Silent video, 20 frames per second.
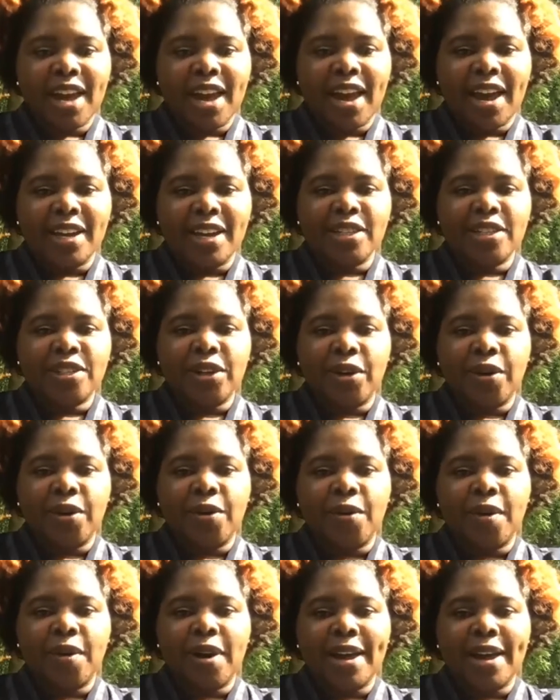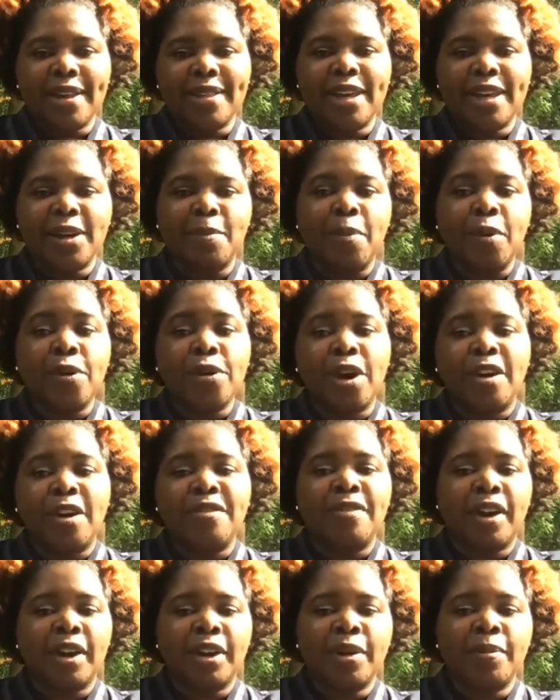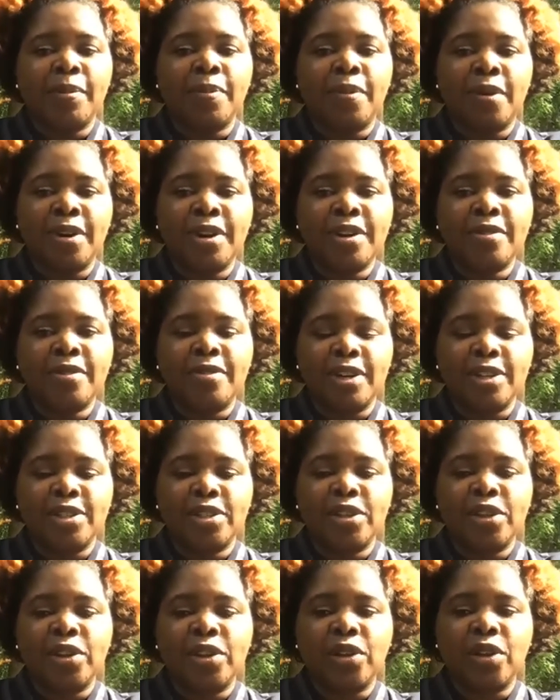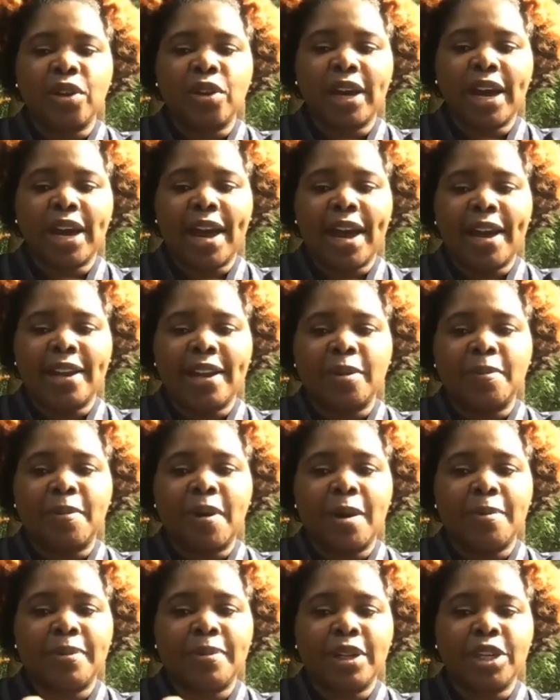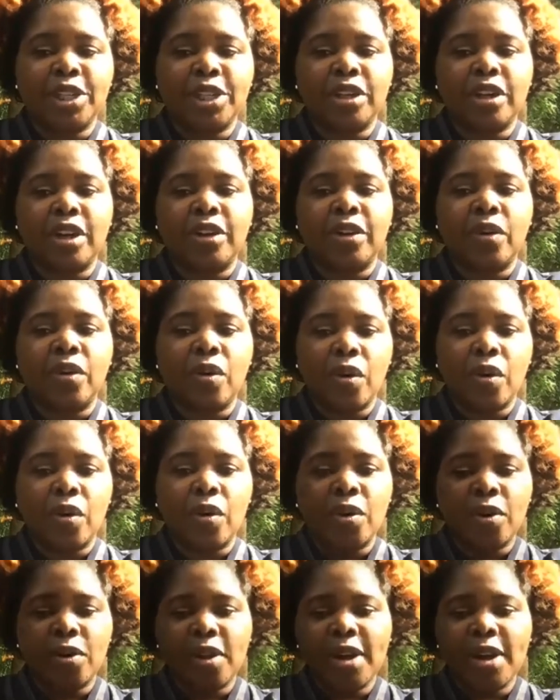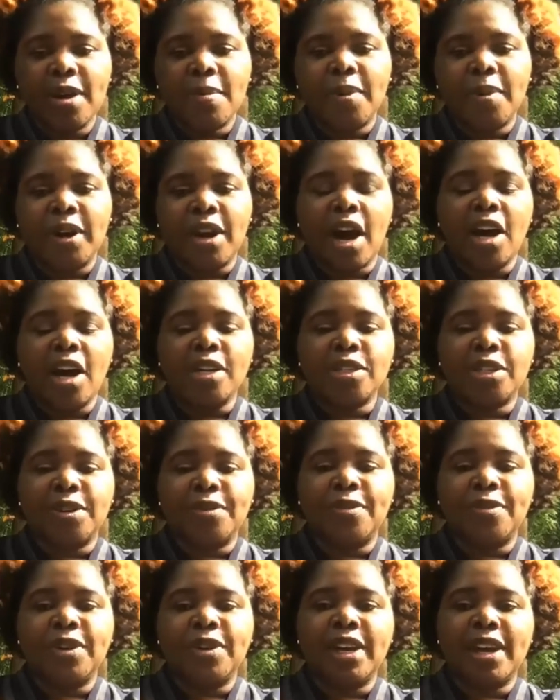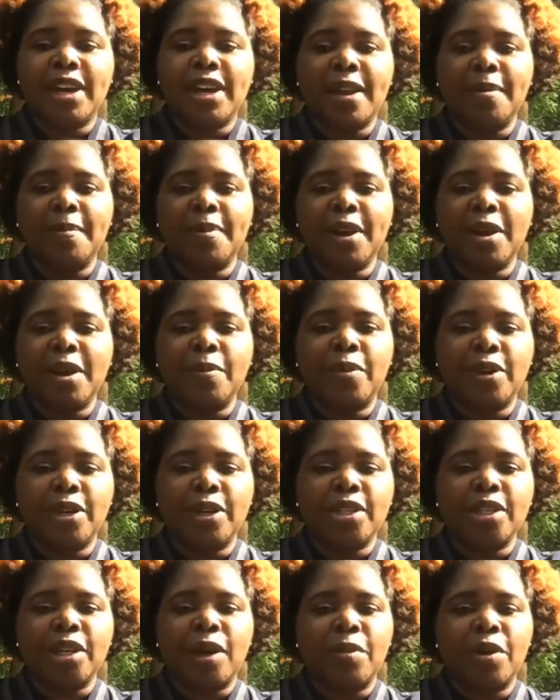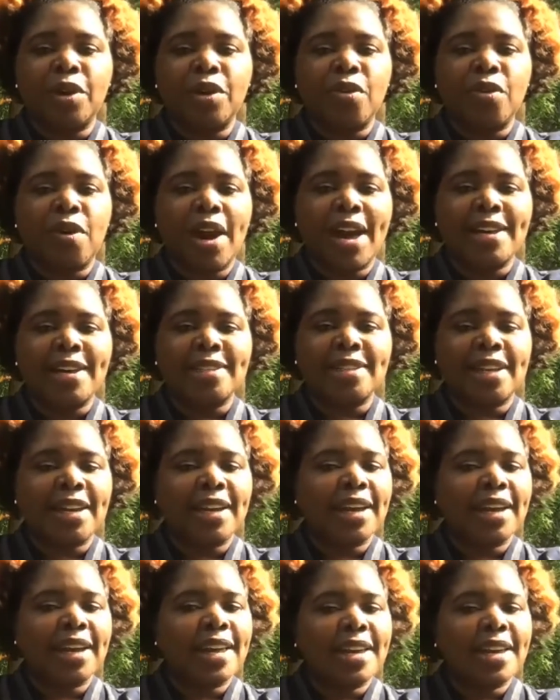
And so I think both are very important for us to look at the population on a whole, but also if we can pinpoint someone who has like,